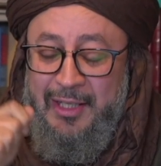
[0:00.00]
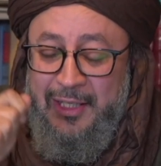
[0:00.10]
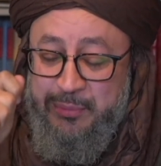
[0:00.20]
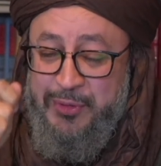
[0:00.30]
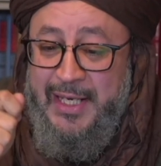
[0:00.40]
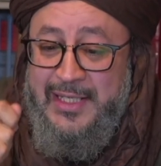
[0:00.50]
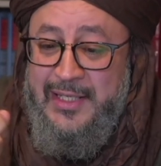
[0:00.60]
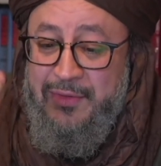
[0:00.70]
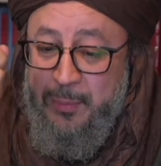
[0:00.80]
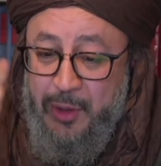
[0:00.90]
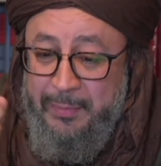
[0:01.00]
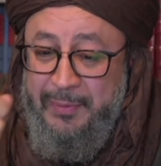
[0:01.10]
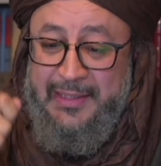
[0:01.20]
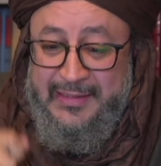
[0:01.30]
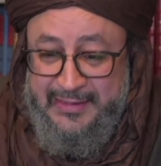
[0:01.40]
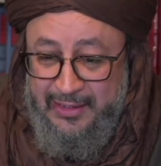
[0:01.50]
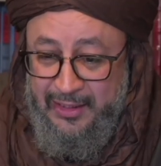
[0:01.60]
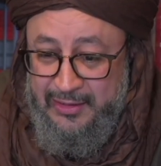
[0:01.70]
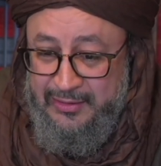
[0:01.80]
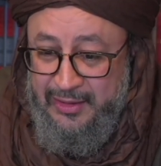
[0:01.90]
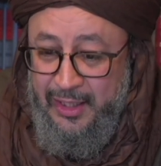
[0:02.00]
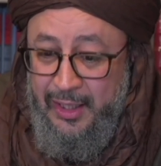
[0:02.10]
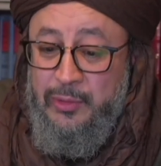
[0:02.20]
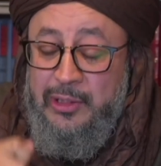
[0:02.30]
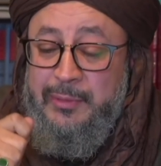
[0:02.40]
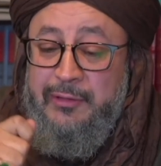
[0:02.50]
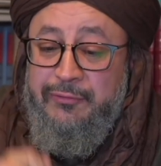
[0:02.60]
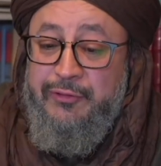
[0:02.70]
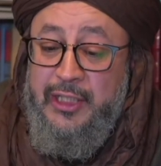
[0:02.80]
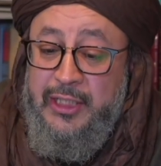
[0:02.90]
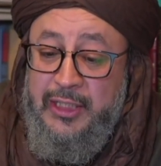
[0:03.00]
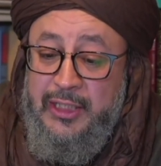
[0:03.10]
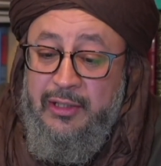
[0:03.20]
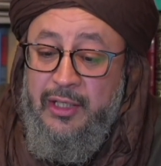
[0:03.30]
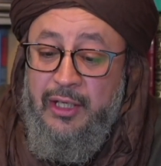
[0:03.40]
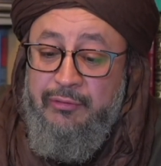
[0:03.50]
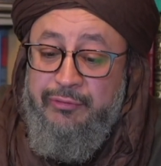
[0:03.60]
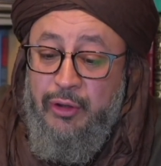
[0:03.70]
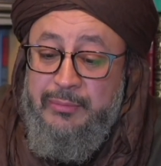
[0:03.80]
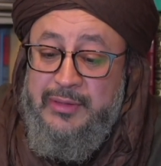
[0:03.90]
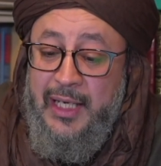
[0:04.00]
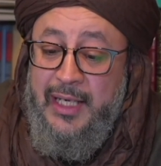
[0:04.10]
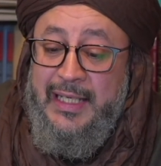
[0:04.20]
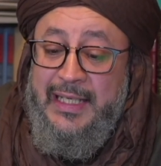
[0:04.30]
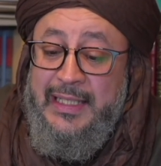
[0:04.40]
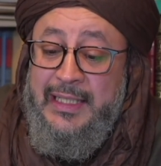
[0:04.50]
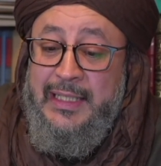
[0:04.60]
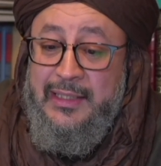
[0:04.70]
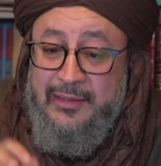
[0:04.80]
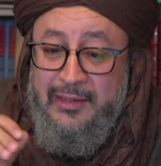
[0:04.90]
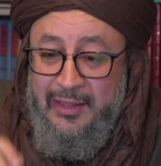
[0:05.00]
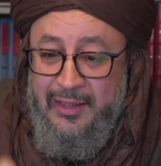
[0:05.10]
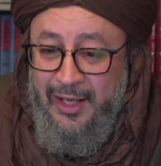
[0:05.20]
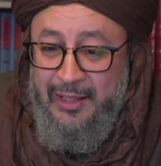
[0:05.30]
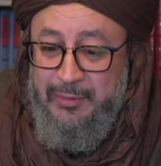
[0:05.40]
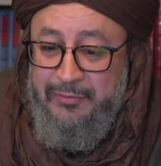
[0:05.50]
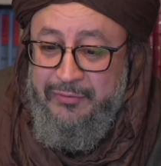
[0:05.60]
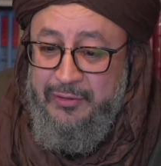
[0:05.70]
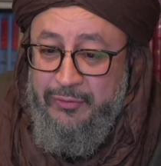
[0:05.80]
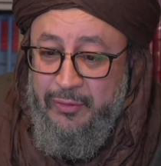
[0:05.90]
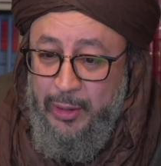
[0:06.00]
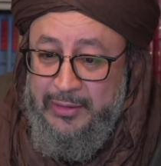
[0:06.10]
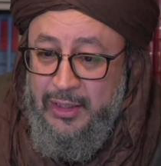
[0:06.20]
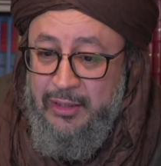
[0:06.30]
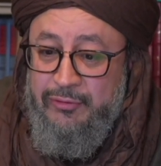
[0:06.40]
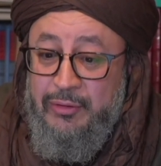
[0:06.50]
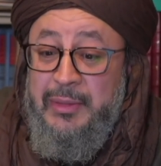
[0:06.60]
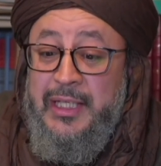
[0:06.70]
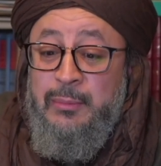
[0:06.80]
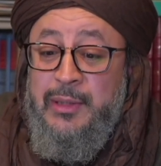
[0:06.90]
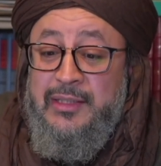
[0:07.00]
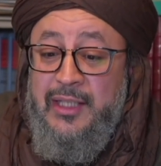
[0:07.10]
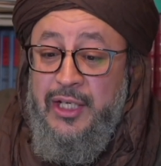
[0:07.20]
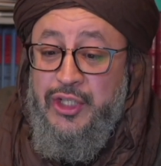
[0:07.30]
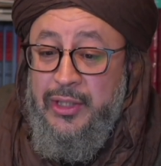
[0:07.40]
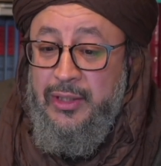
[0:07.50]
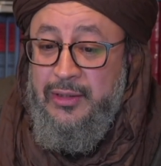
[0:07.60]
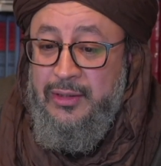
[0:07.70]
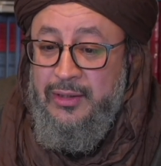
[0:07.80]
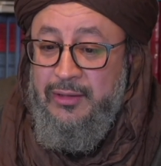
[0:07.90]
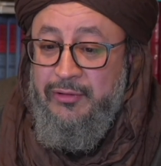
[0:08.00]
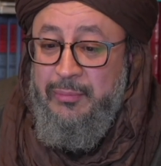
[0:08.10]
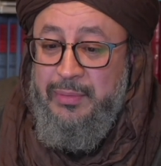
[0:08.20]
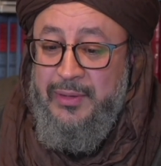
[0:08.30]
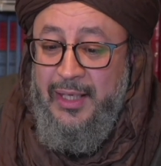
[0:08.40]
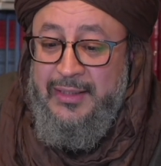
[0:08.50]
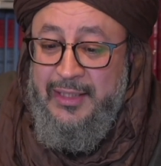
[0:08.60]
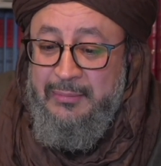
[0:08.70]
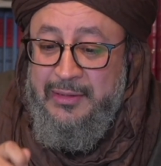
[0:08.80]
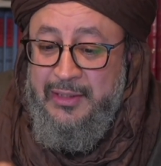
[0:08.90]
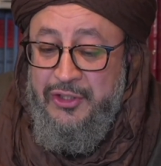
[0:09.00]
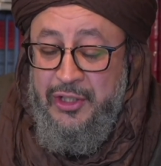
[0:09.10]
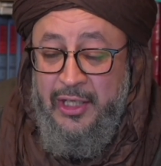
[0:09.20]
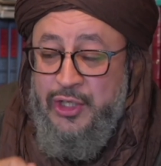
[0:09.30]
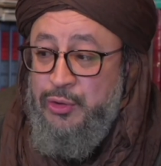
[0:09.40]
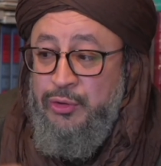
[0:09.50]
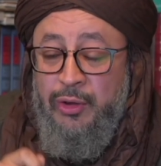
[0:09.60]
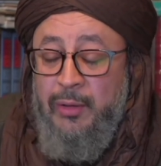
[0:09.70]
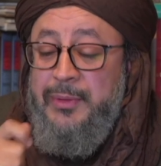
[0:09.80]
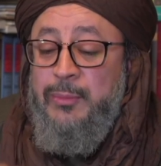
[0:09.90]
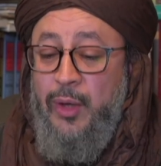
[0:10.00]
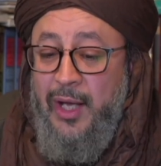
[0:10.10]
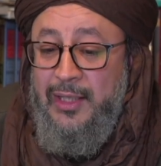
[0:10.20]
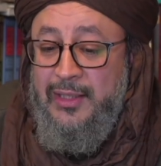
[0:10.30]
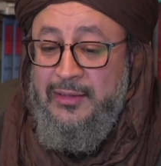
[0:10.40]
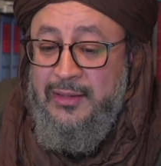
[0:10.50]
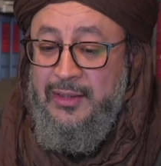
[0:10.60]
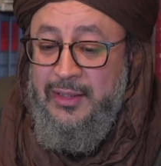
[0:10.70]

embrace the proper i'tiqad. I will be free from taqleed. I'll be free from what? From imitation, from blind imitation. And I should not be muqallid